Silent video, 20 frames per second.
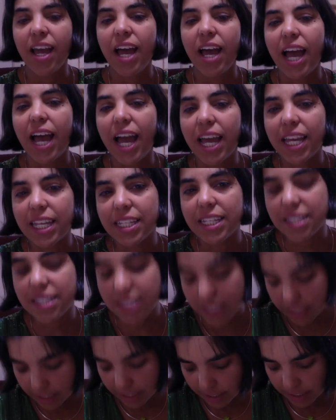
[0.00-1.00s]
I can
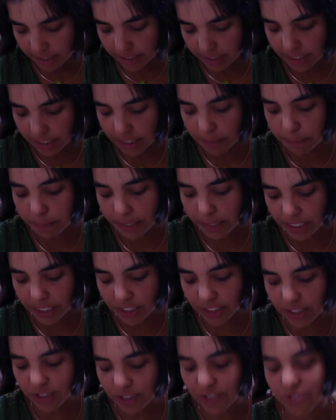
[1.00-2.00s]
still see
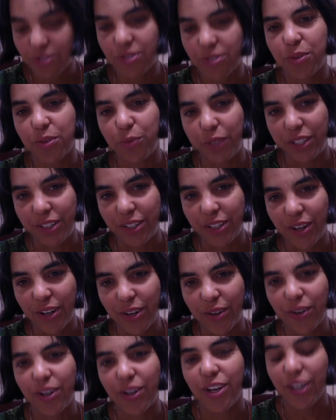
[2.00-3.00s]
pigeons through the
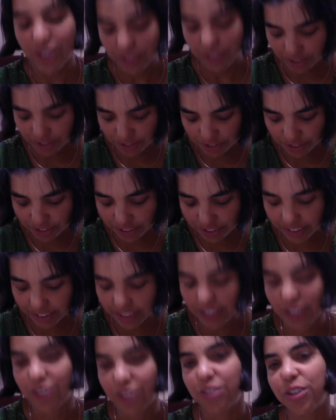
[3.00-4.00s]
window,
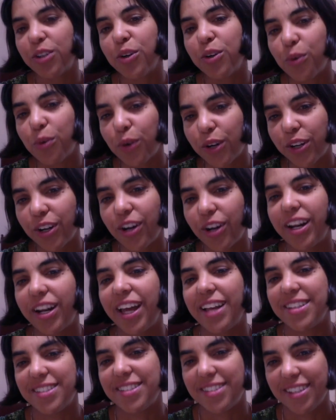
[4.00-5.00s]
circling the courtyard
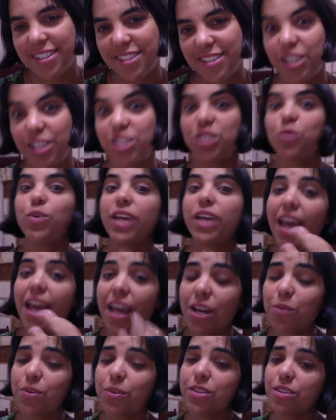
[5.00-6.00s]
at sunset. So we
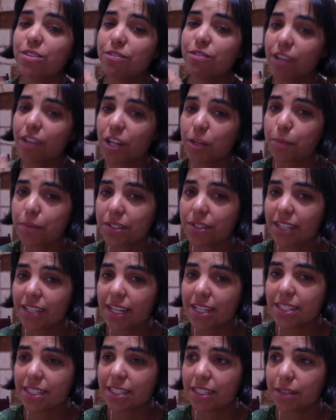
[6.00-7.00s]
end with this very
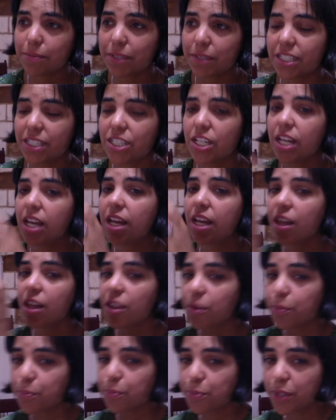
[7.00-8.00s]
precise image,
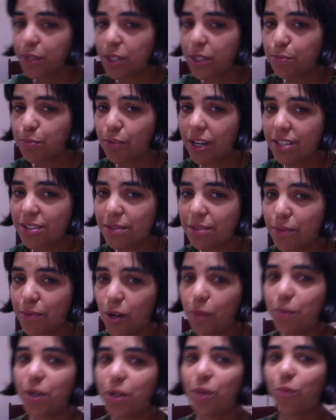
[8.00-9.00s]
this present
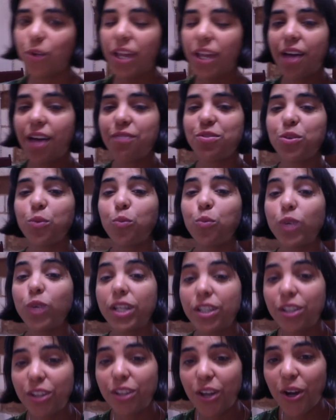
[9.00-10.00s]
moment. We have the
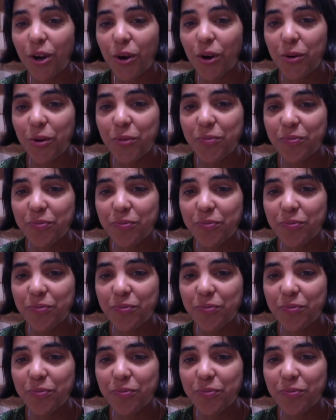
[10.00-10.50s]
window,